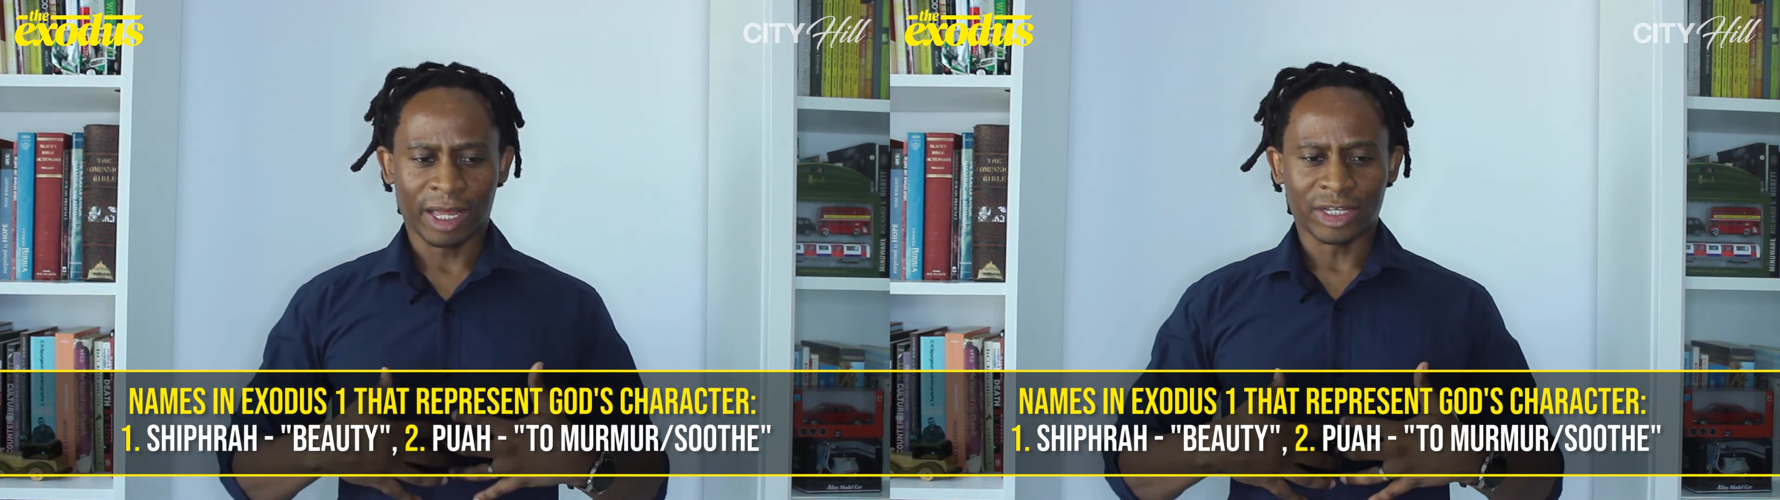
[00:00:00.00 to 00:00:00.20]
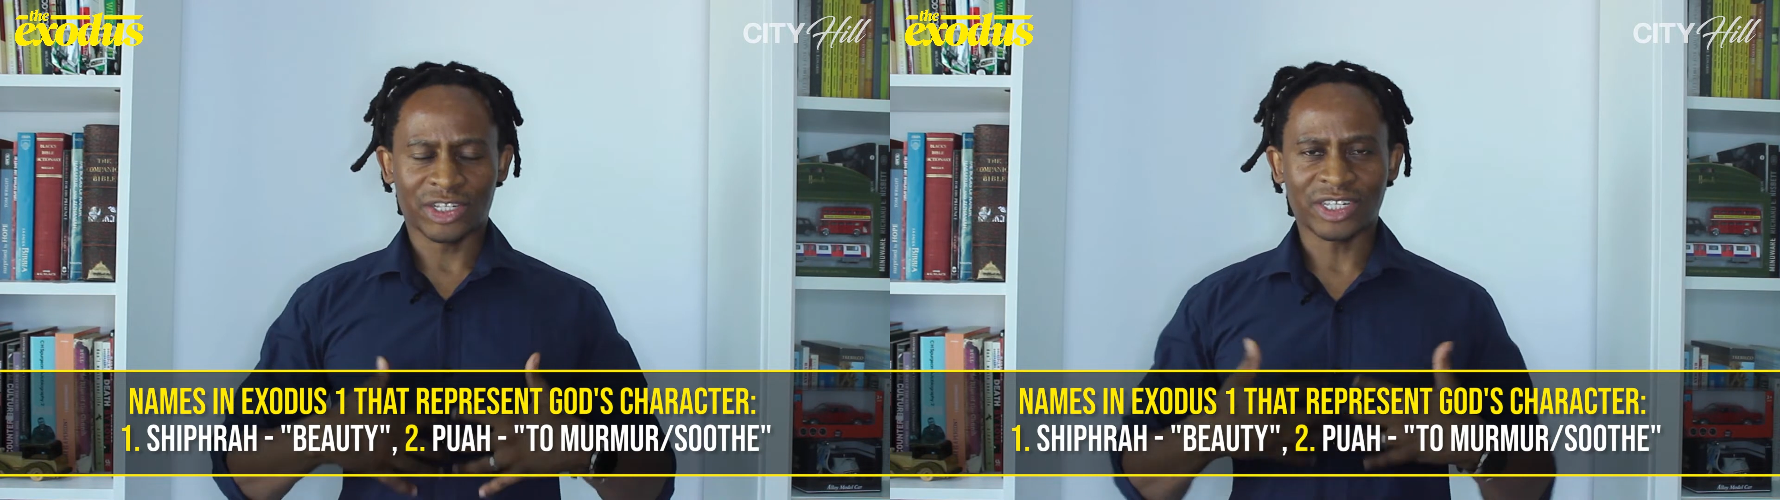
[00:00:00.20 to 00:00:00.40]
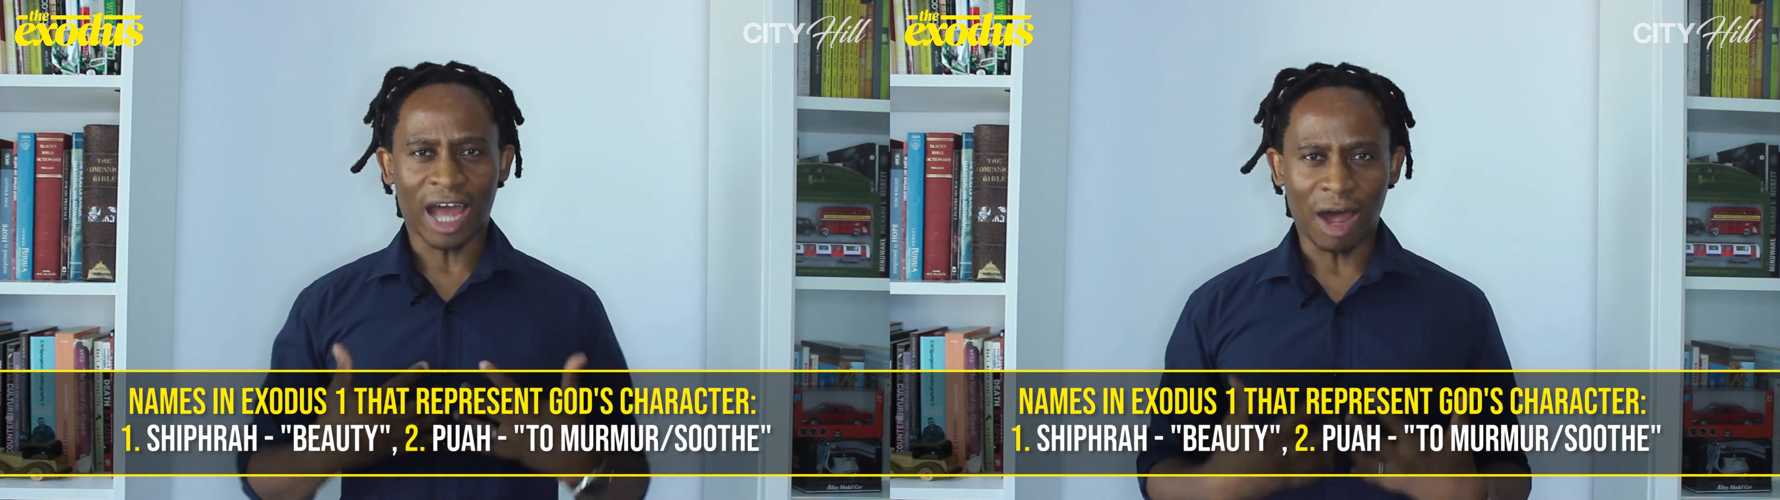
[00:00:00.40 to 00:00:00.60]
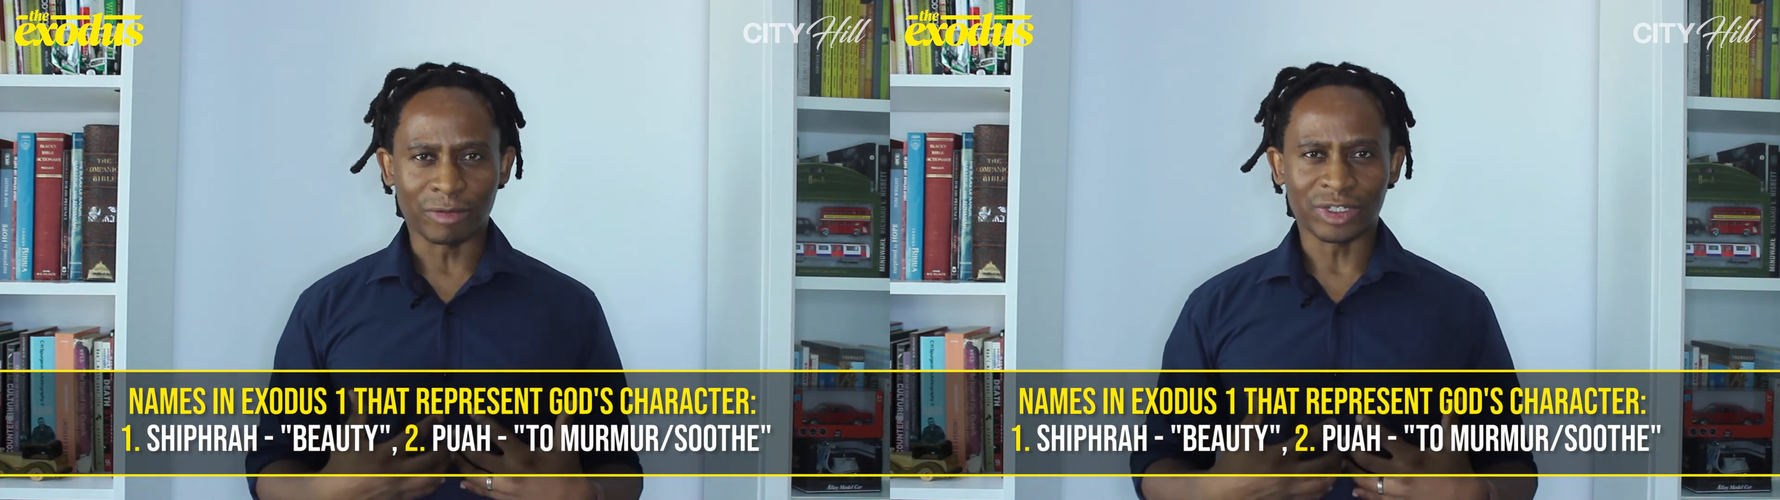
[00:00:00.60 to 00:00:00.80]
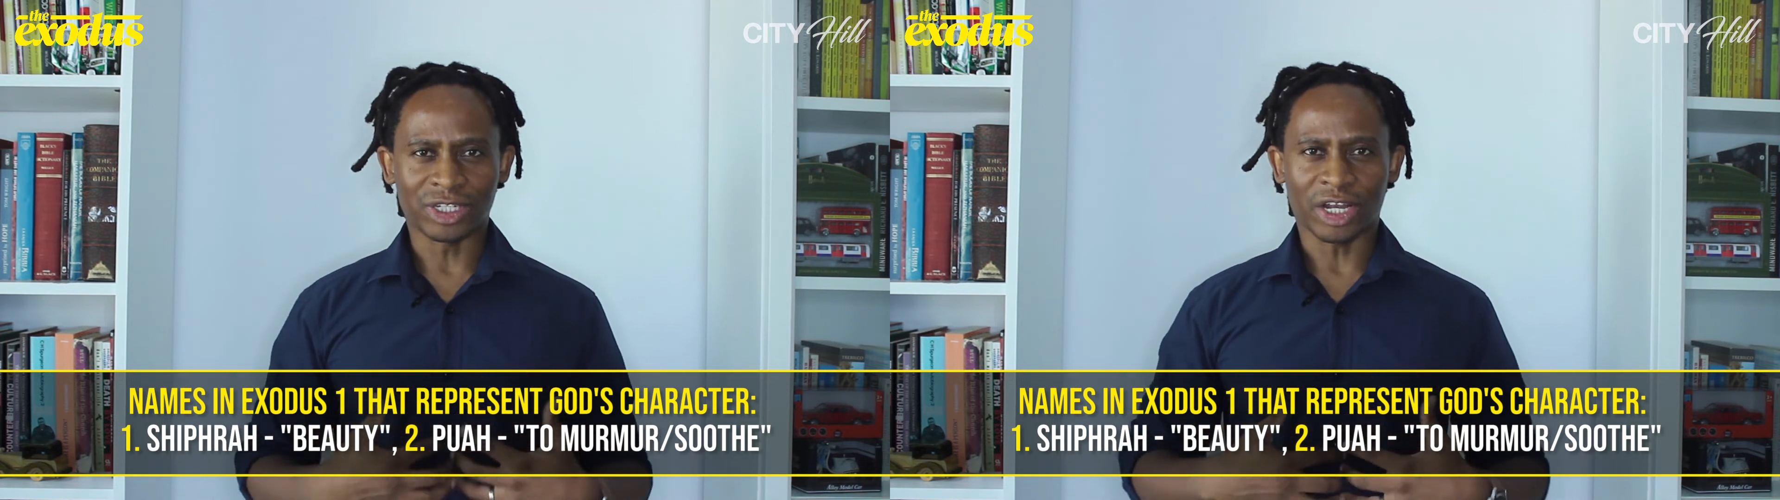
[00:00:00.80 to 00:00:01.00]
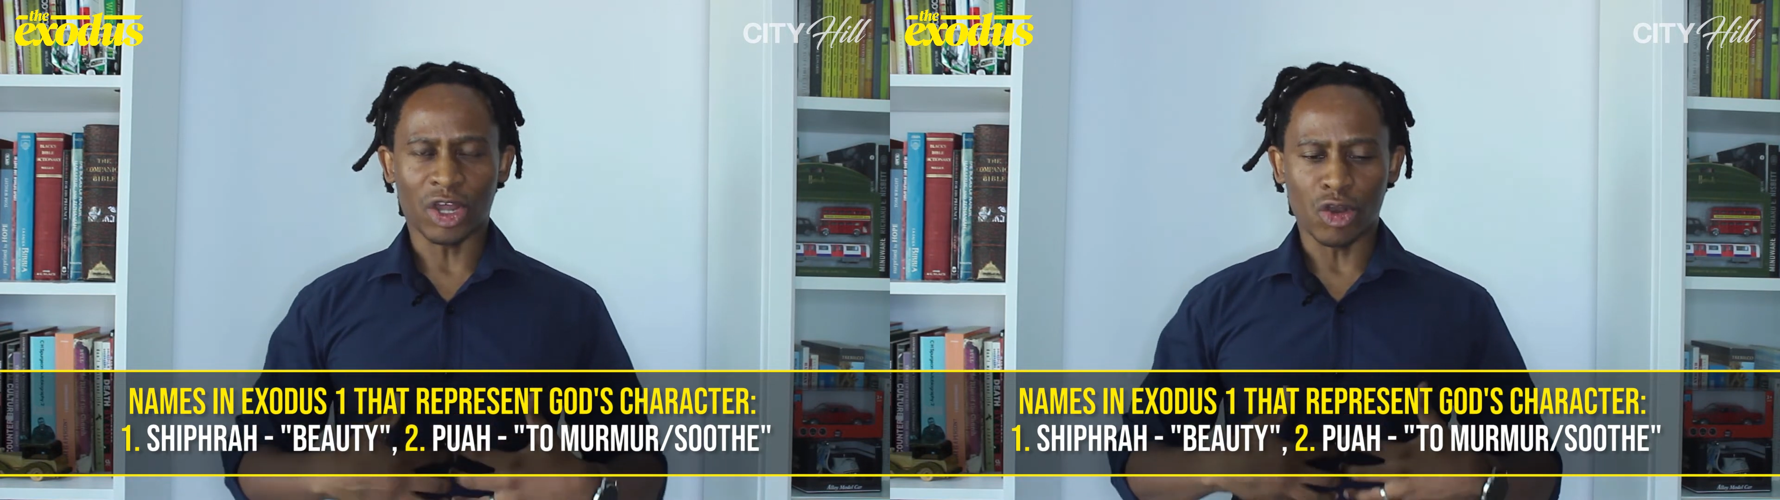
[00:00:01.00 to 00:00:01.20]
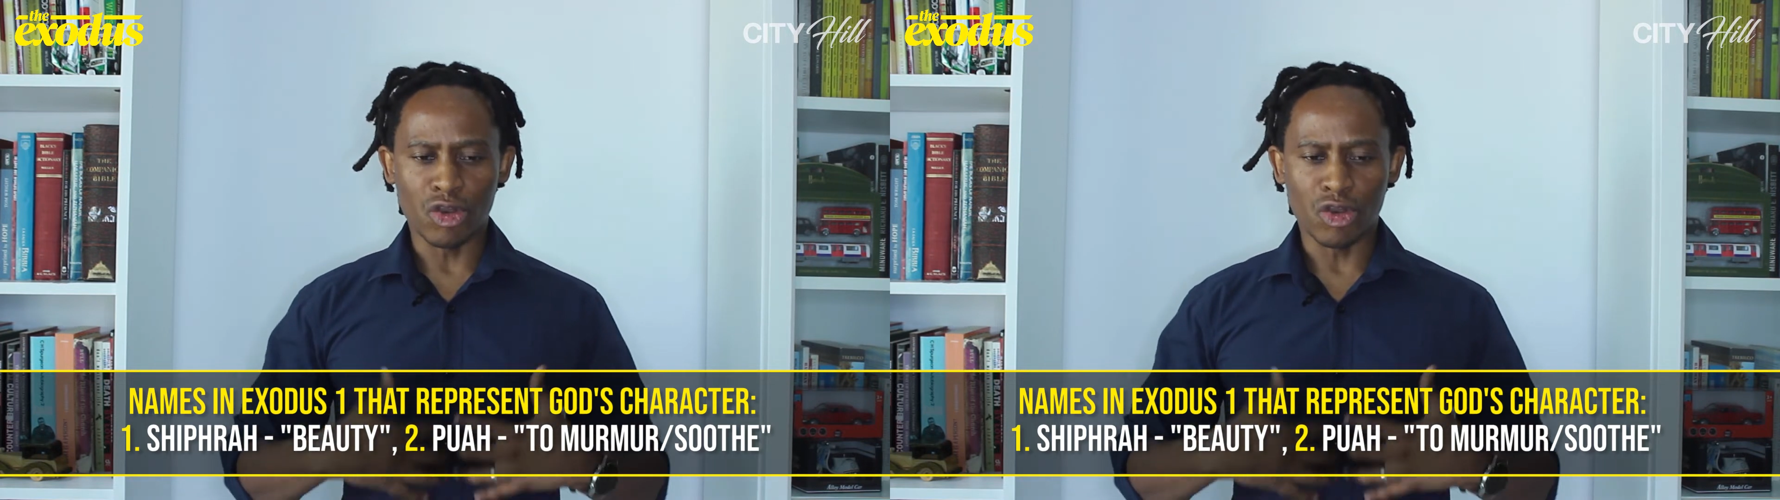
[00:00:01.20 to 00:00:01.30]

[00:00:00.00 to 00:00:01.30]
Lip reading: sound that a